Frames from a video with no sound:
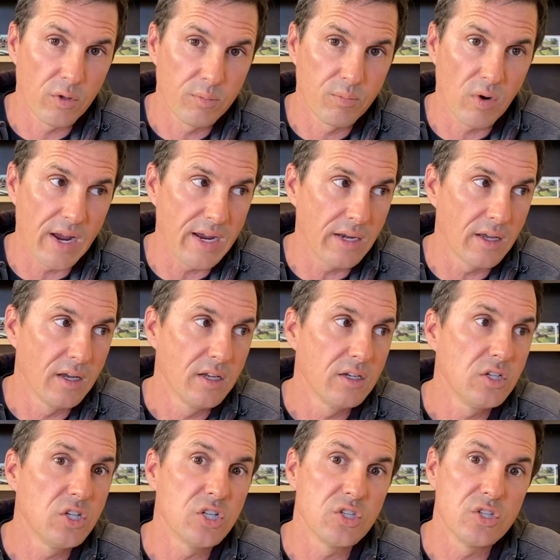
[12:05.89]
brain
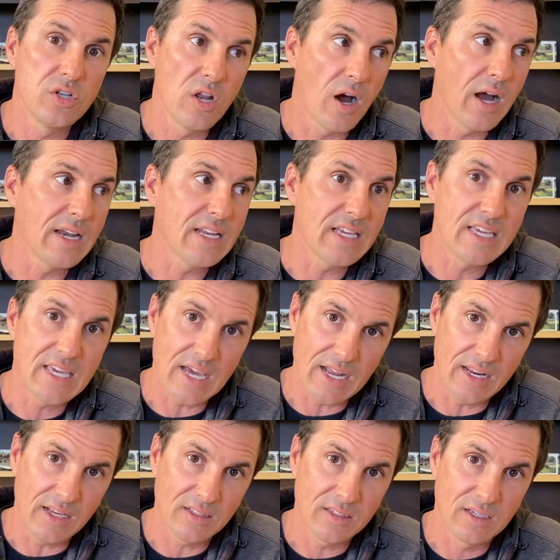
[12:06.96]
does not
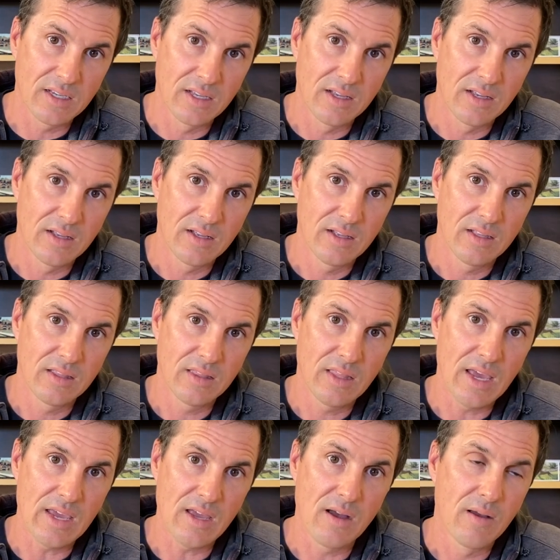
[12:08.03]
get it.
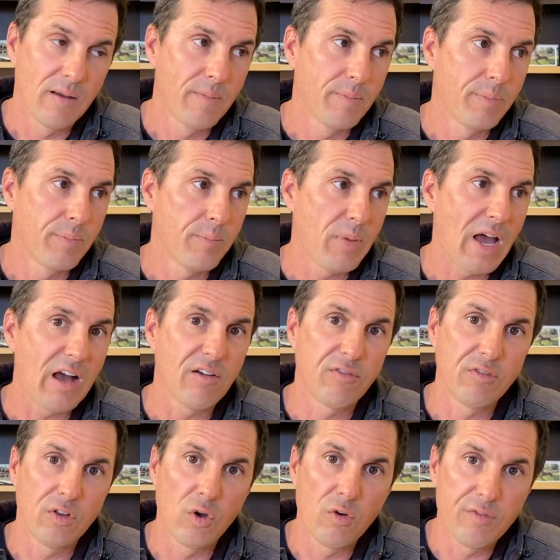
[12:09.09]
They
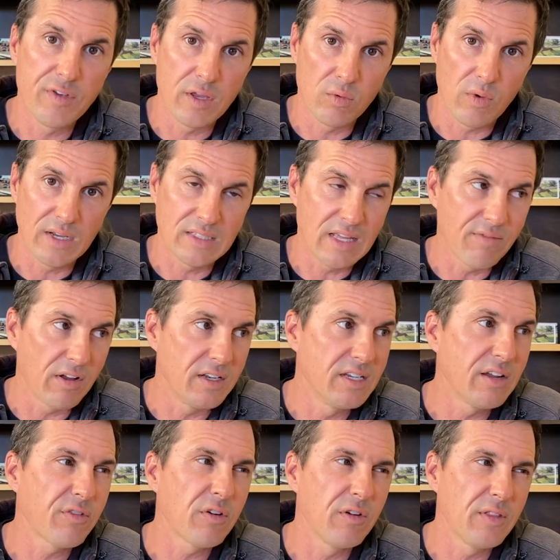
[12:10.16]
Pavlovian-wise, they
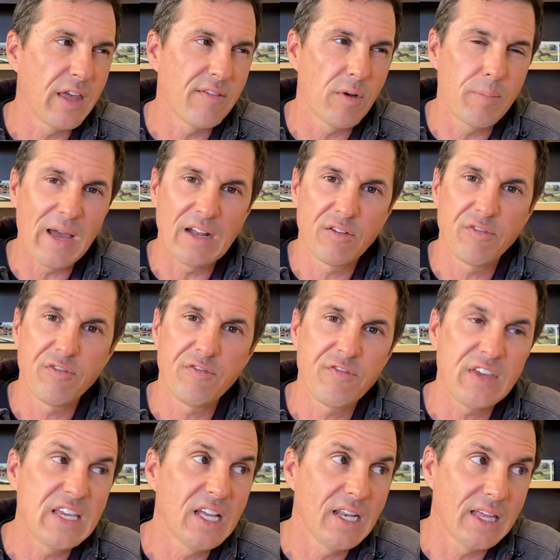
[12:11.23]
have a bad
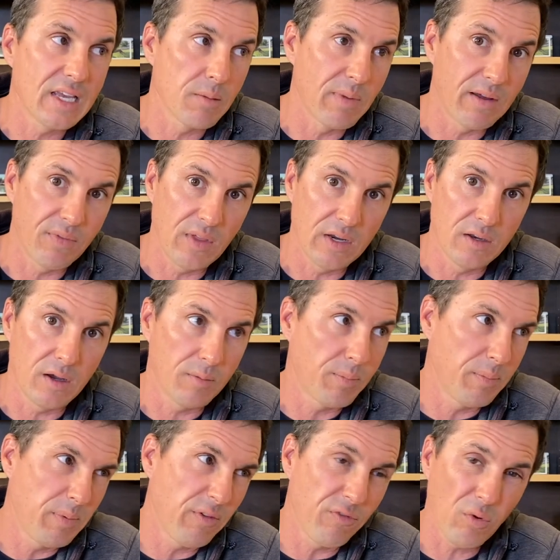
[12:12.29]
feeling about that dog.
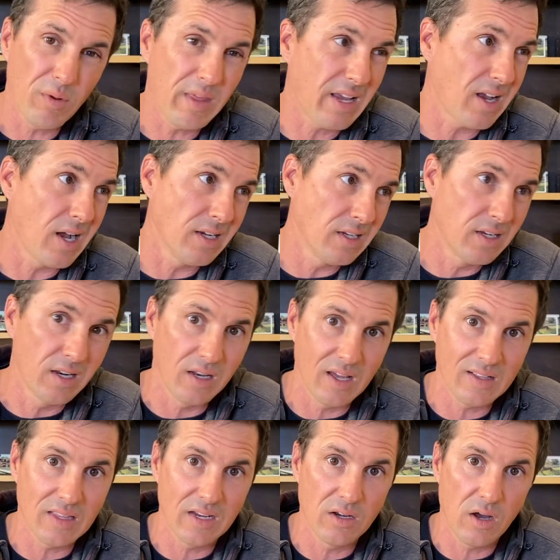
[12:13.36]
But before they kind of didn't
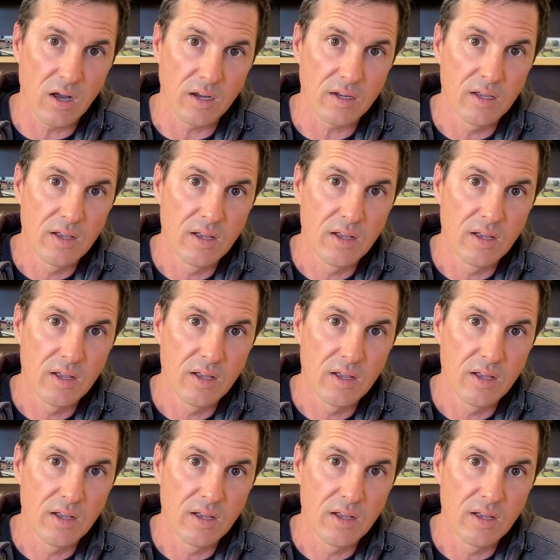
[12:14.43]
like that dog.